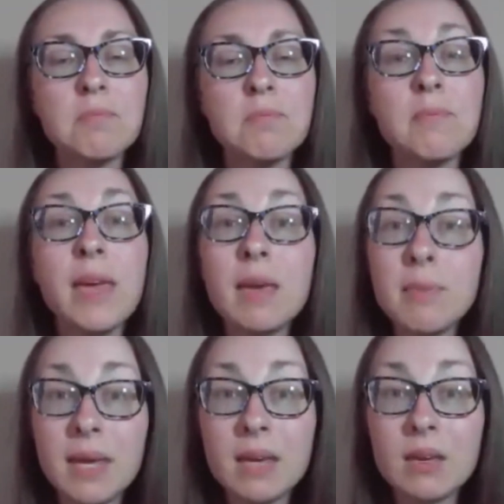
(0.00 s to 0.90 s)

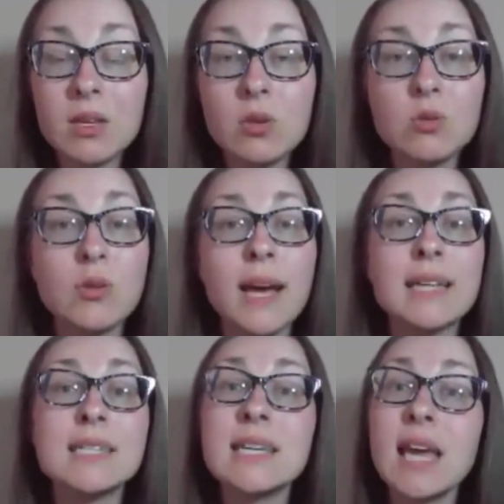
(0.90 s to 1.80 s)
Maybe you
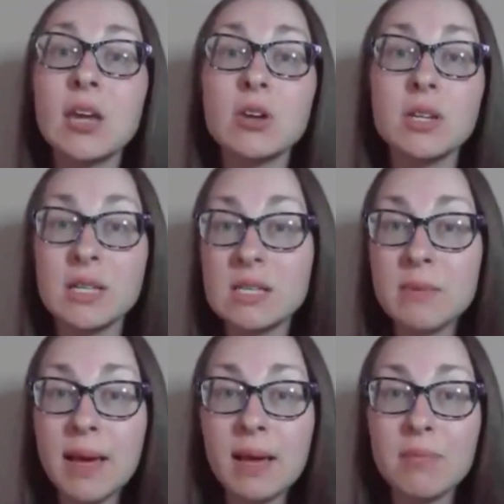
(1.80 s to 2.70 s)
tried to get your needs
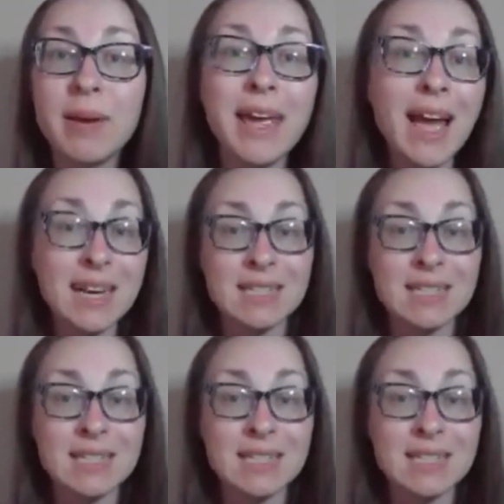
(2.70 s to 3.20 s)
met by acting